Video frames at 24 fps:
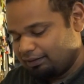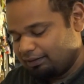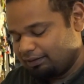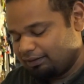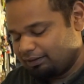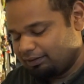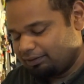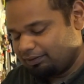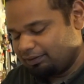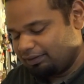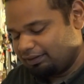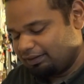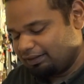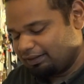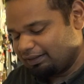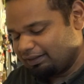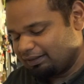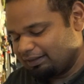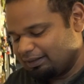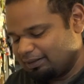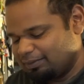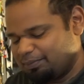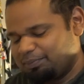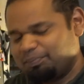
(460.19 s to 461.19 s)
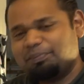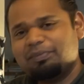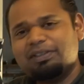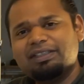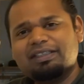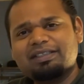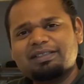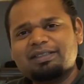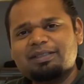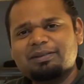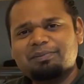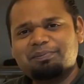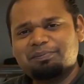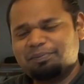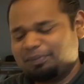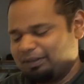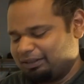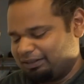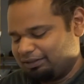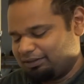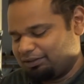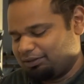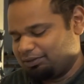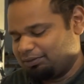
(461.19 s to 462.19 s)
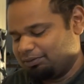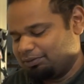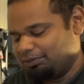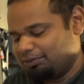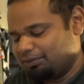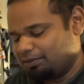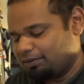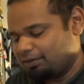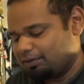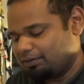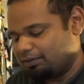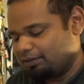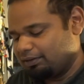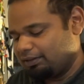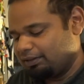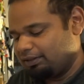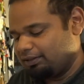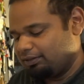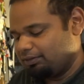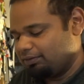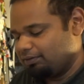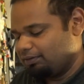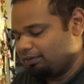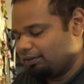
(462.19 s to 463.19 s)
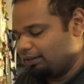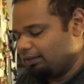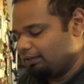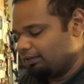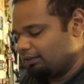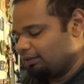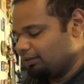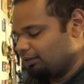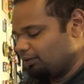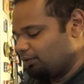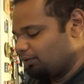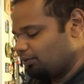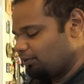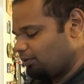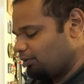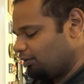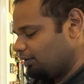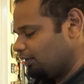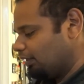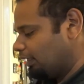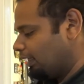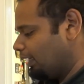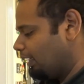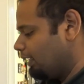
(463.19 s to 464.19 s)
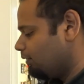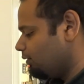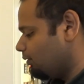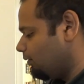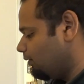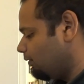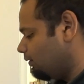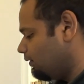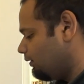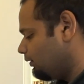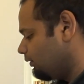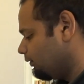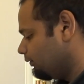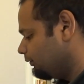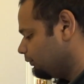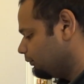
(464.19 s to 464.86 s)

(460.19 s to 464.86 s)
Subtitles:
So just a pinch. You do not need to taste the salt at all.